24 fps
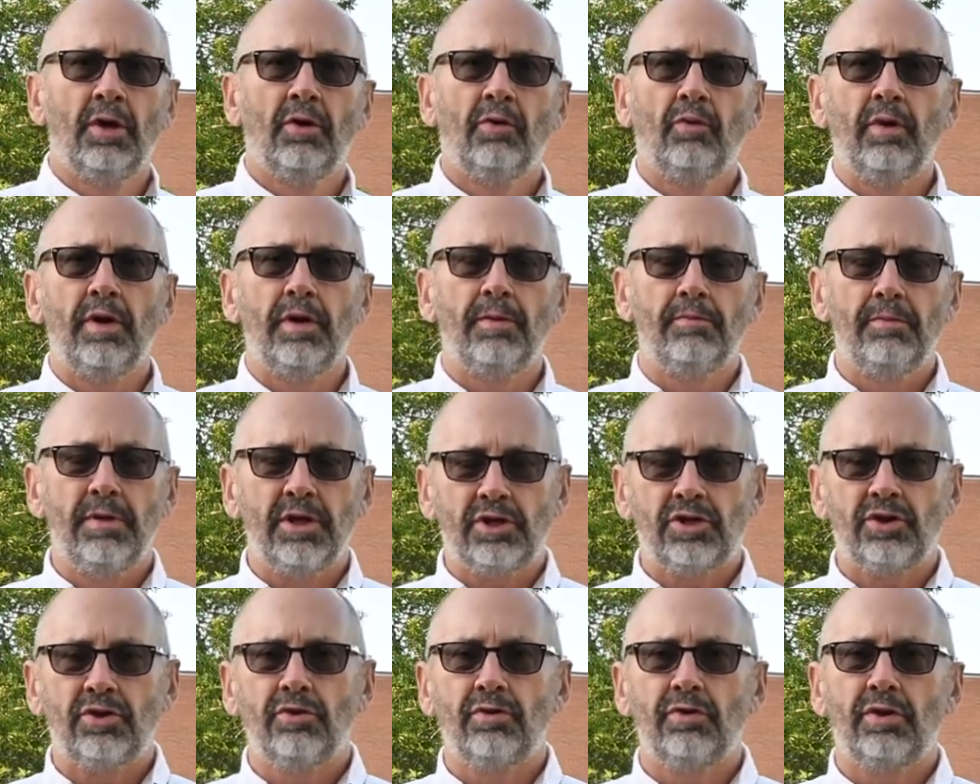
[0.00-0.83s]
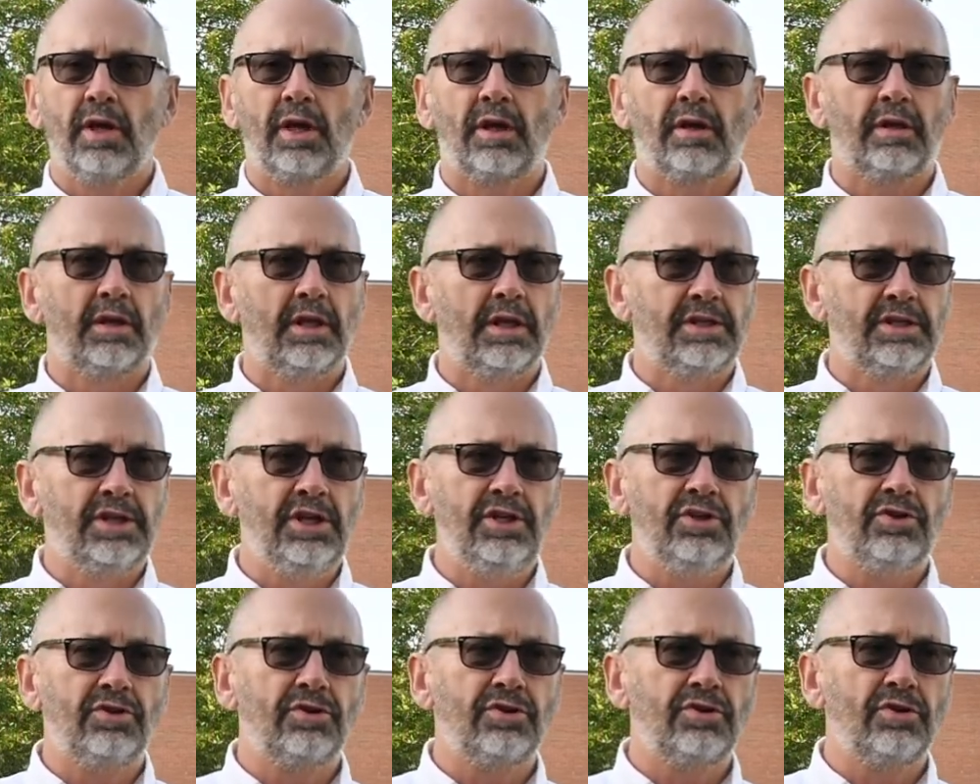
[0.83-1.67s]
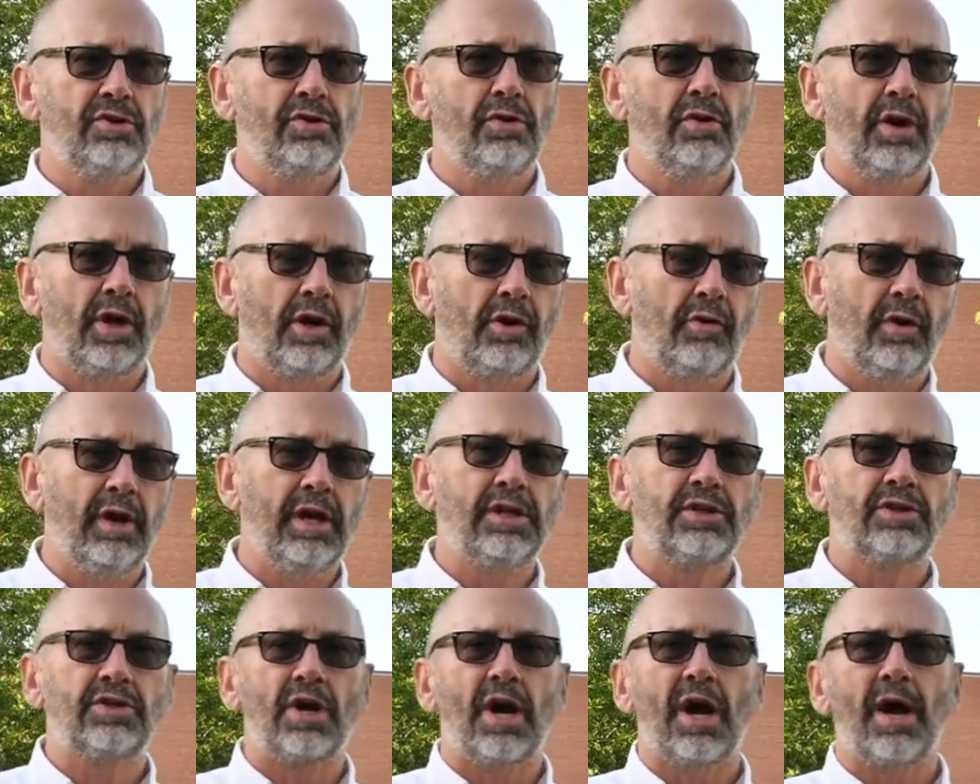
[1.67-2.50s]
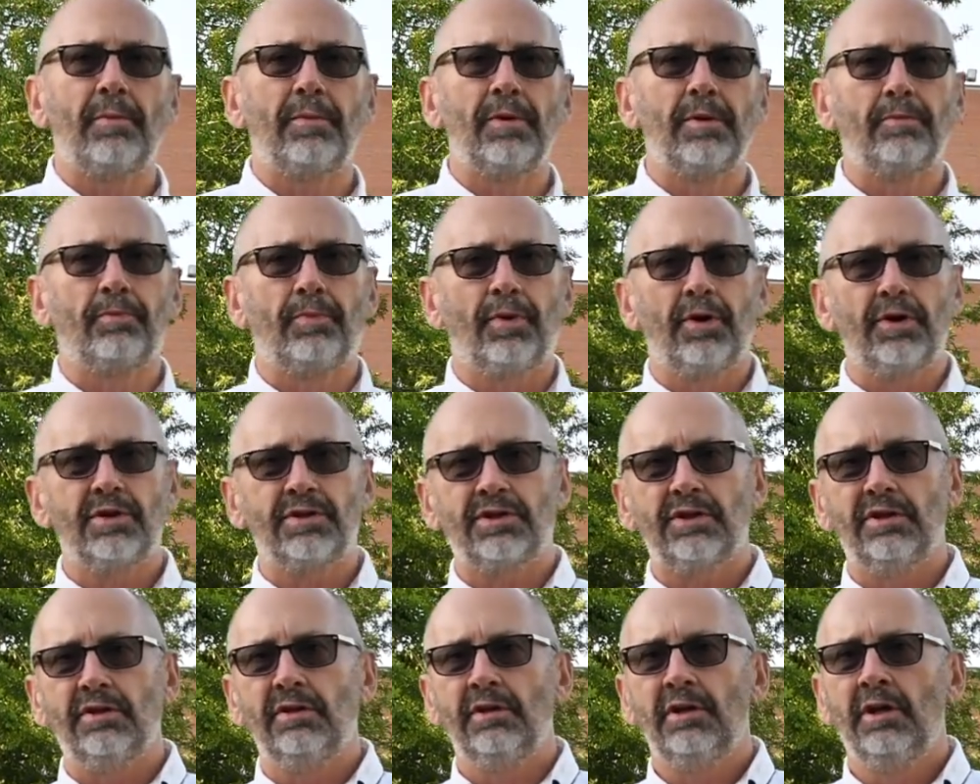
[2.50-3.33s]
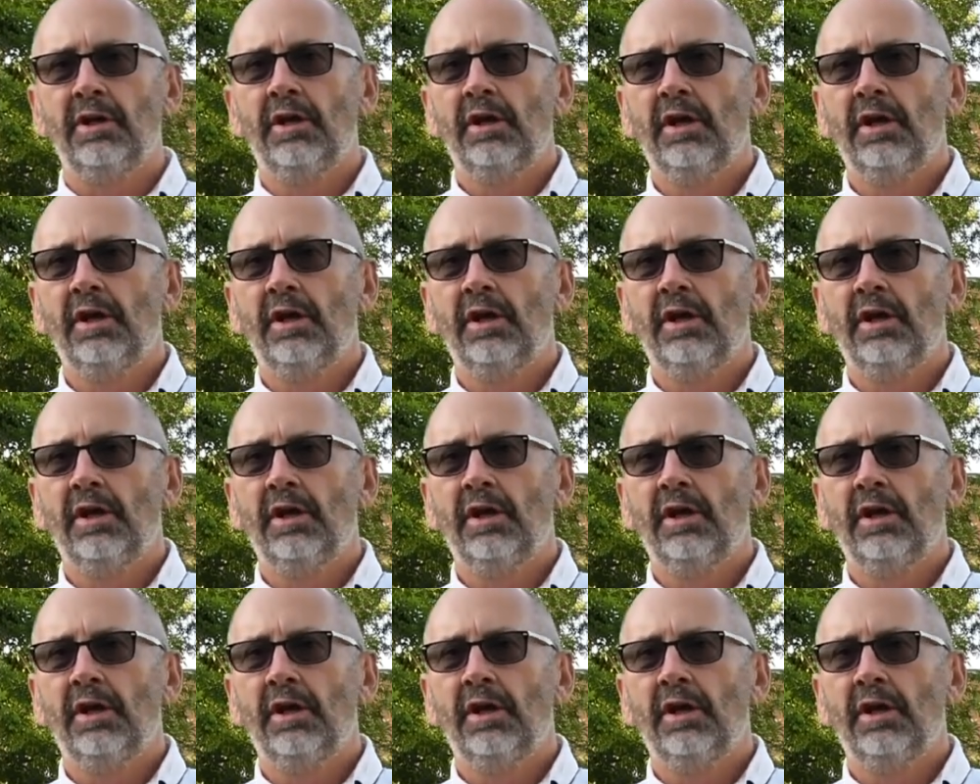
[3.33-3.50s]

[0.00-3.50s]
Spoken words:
We miss you. The teachers are doing a great job in person,